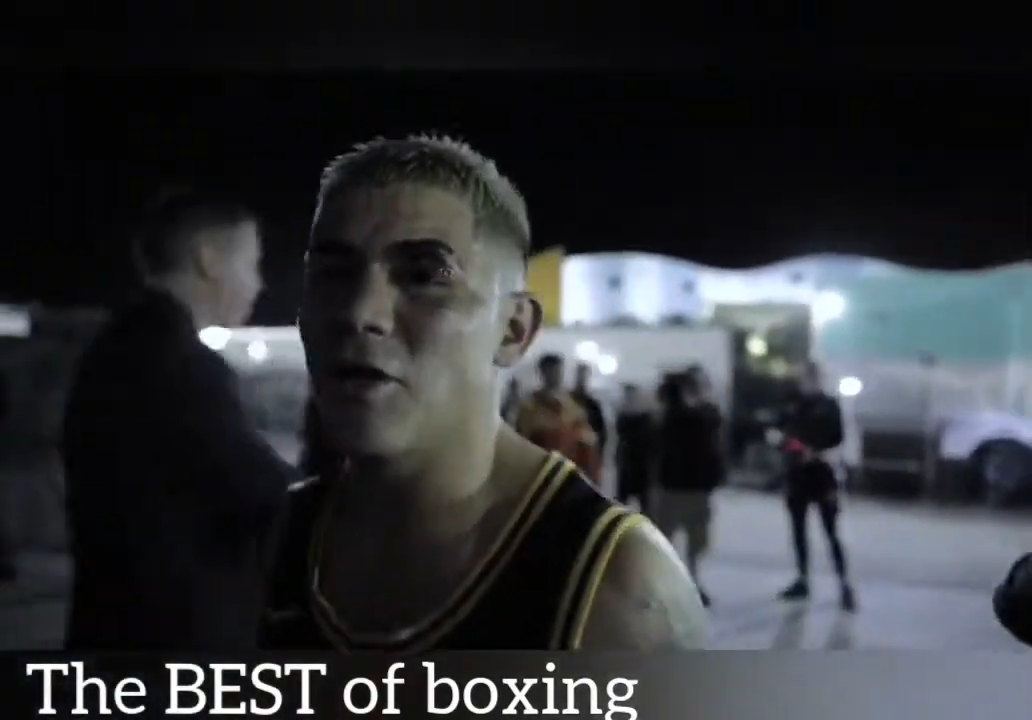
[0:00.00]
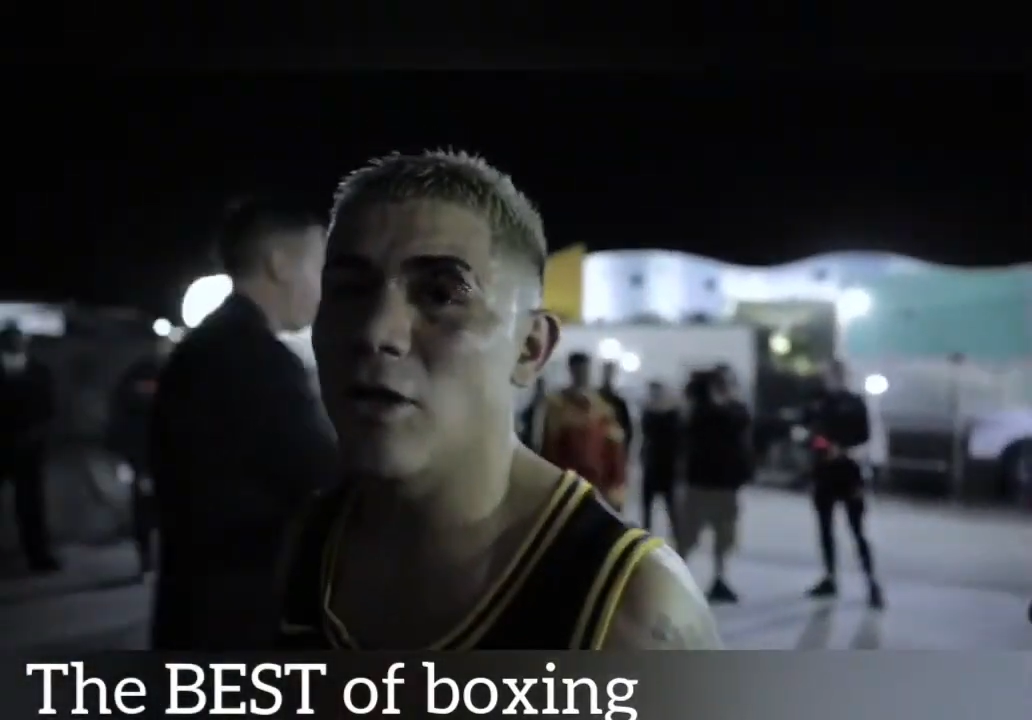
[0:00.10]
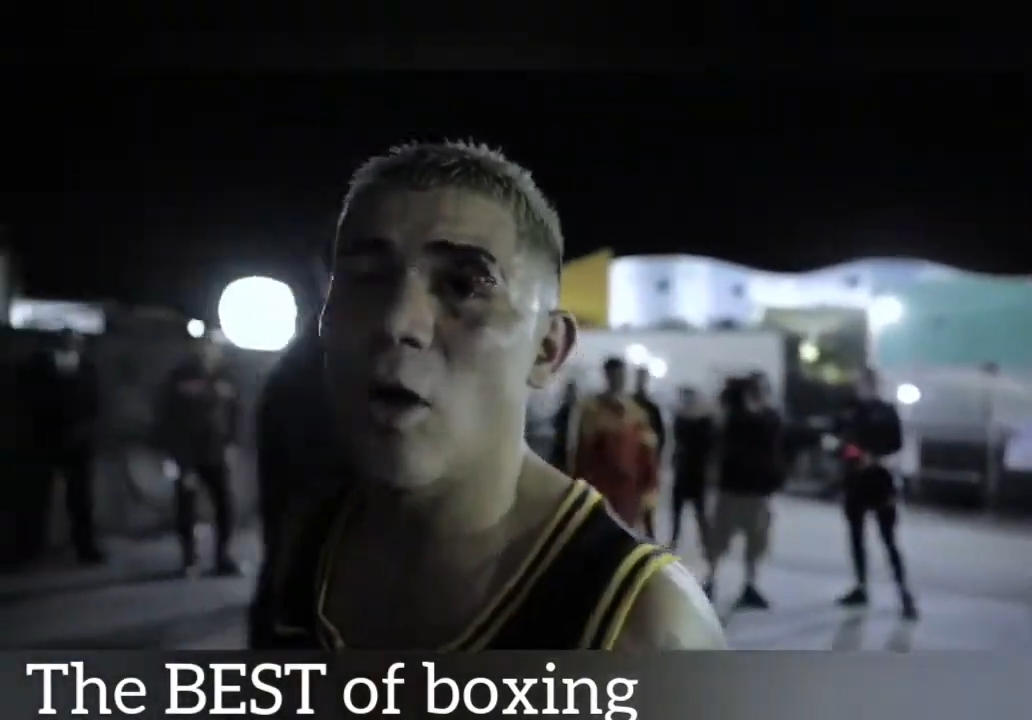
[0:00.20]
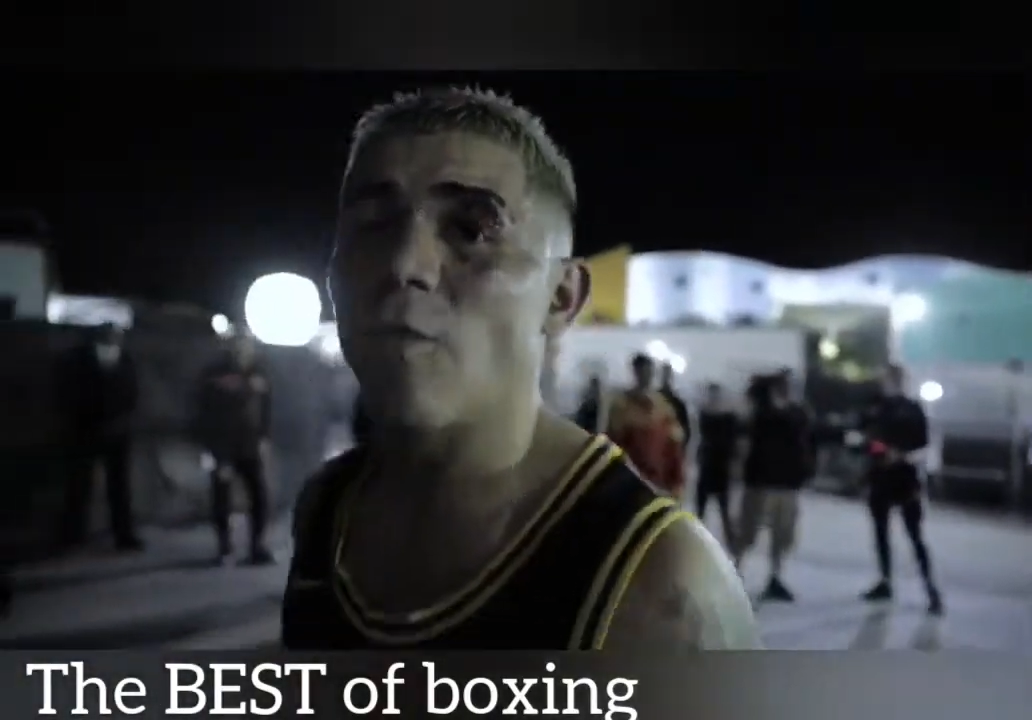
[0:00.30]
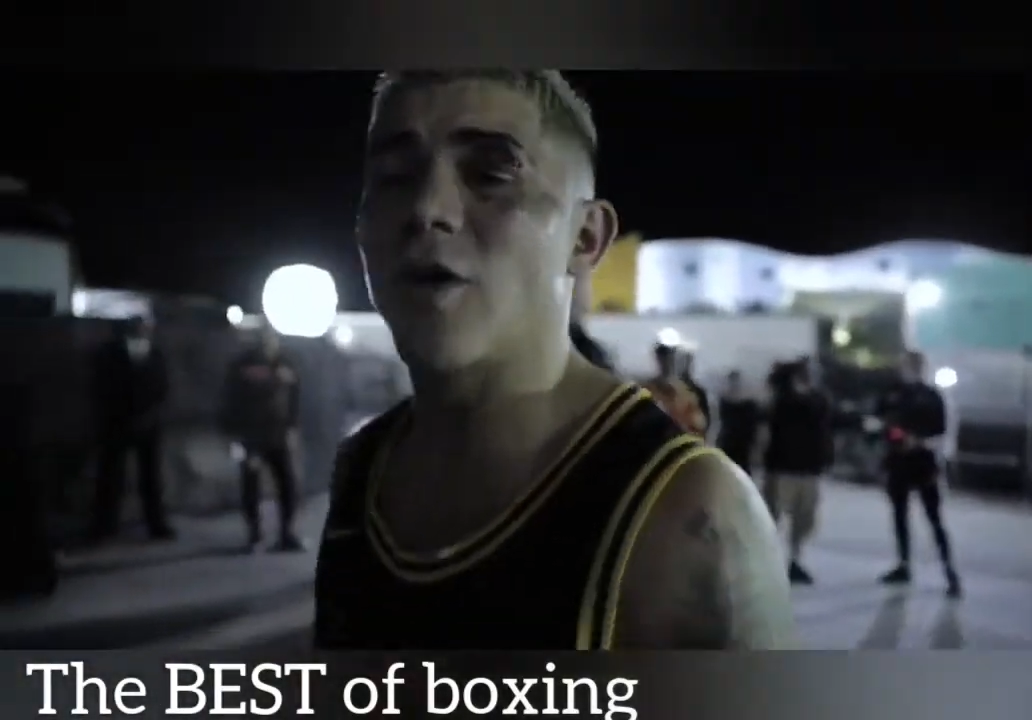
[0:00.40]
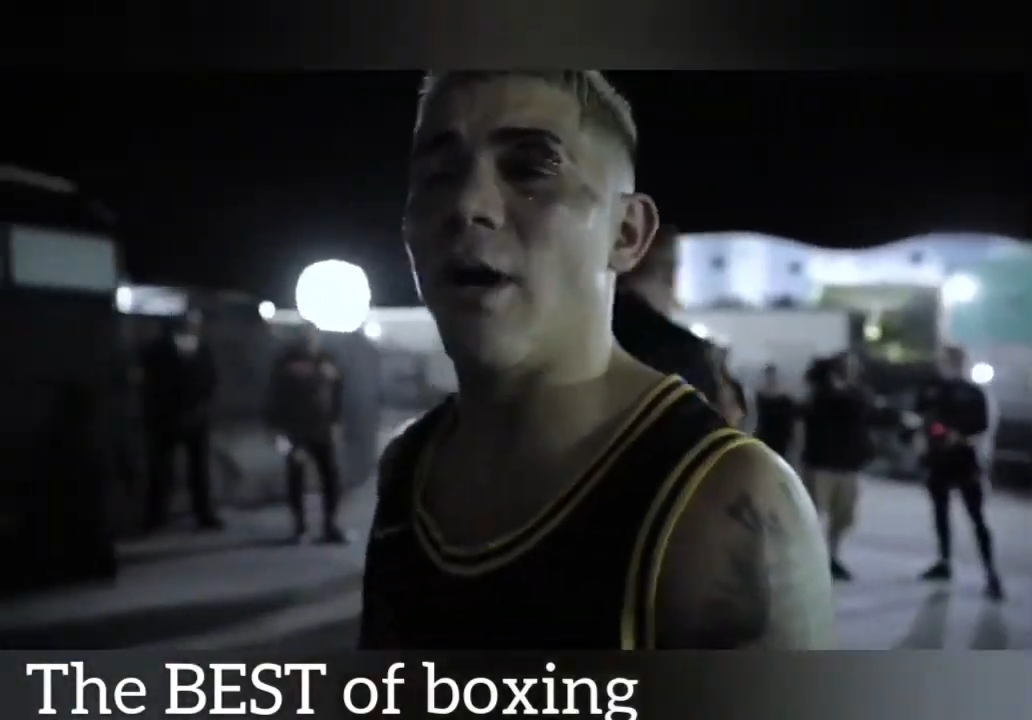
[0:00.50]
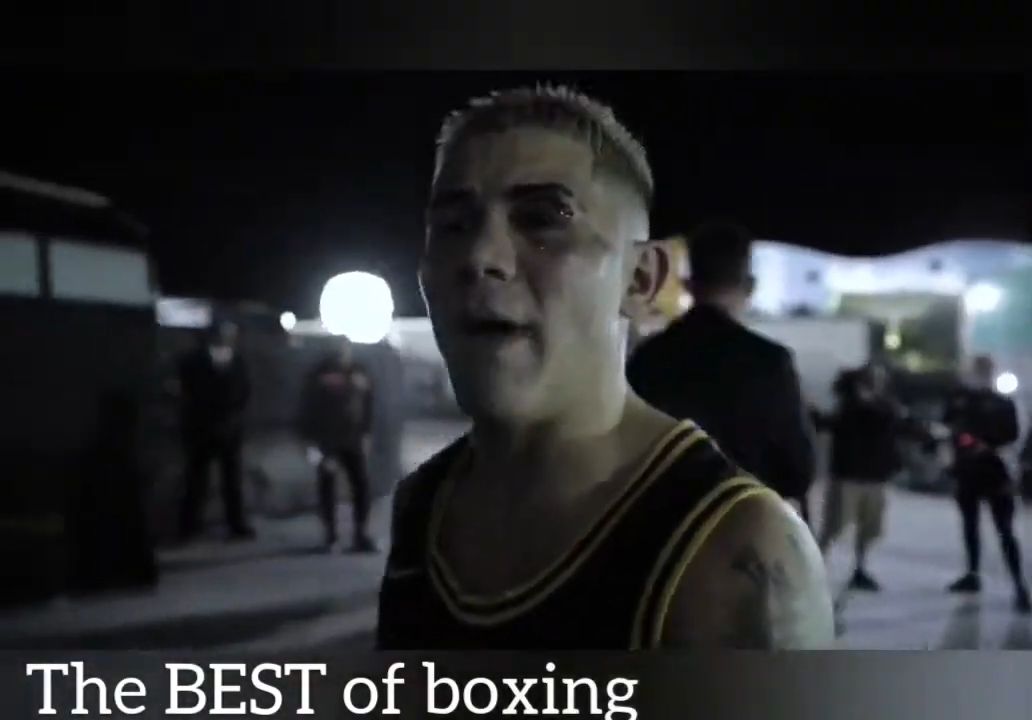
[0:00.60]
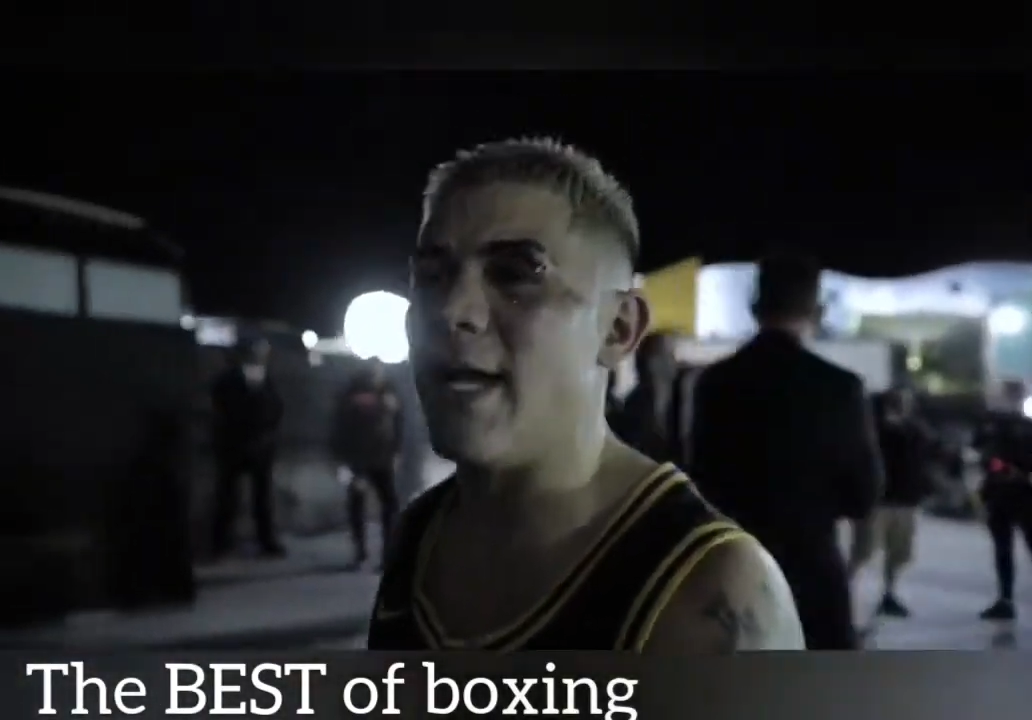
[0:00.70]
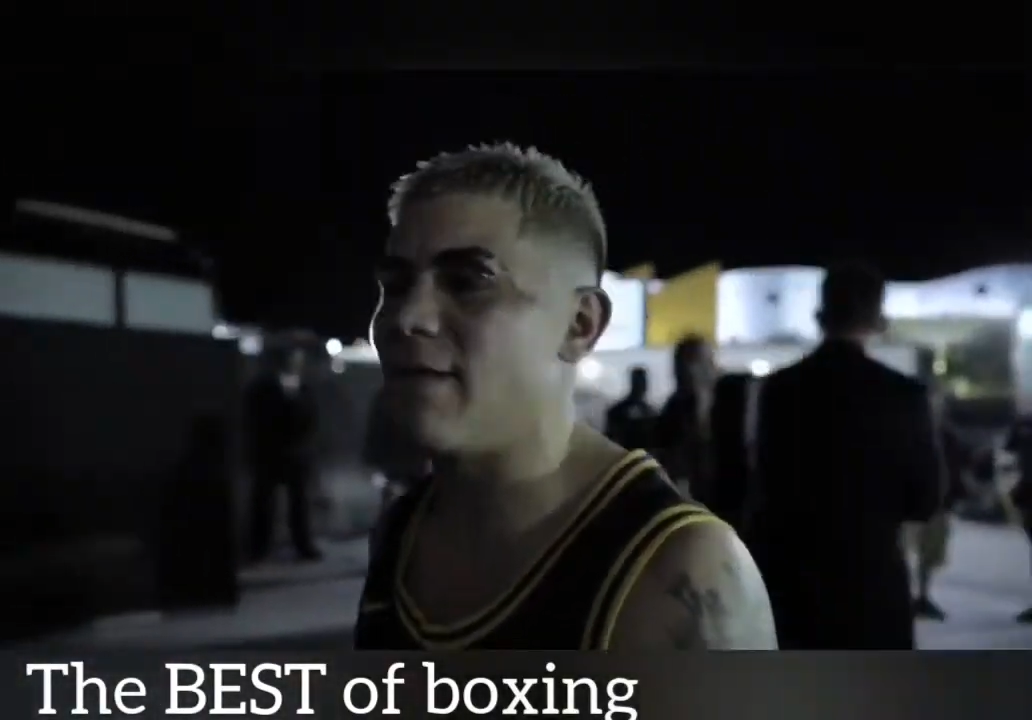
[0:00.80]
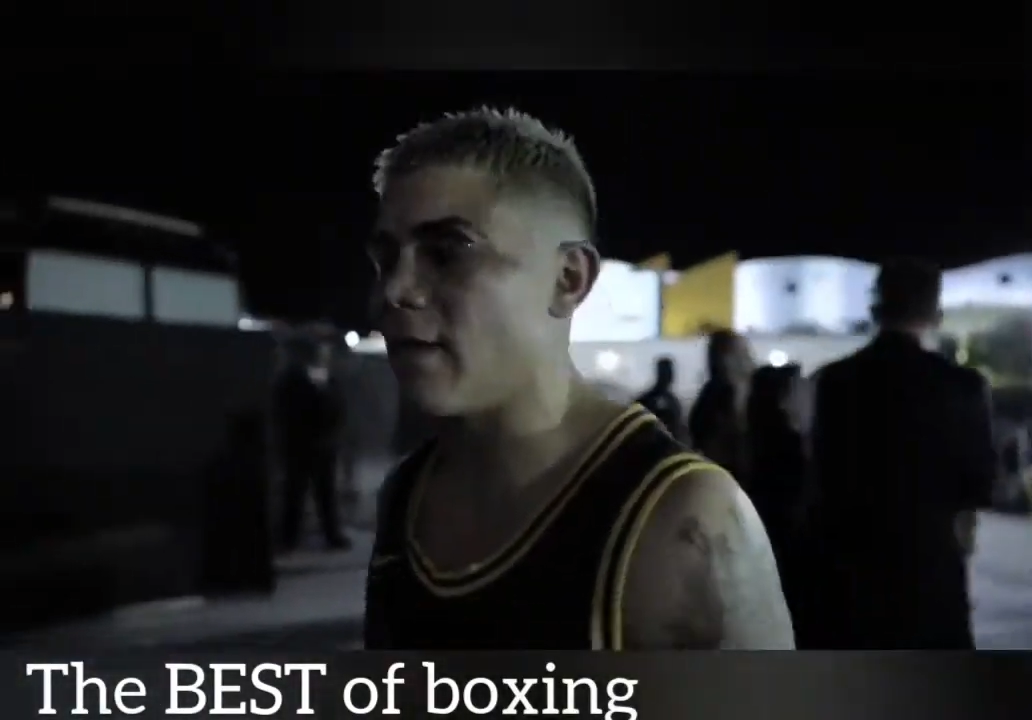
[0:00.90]
overcome
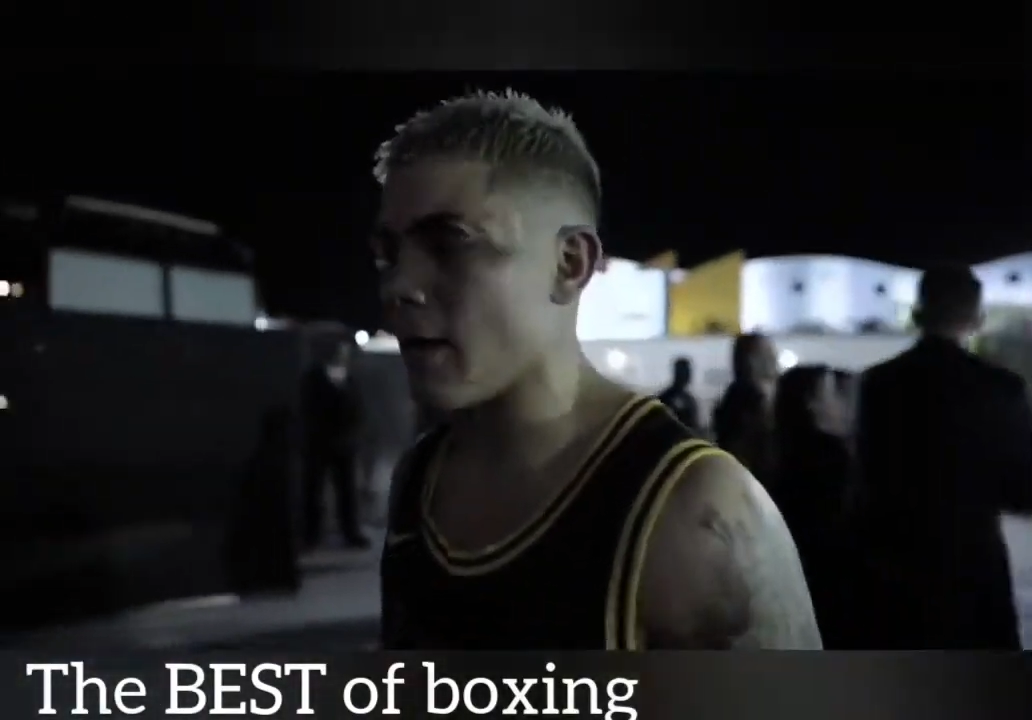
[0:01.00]
anything.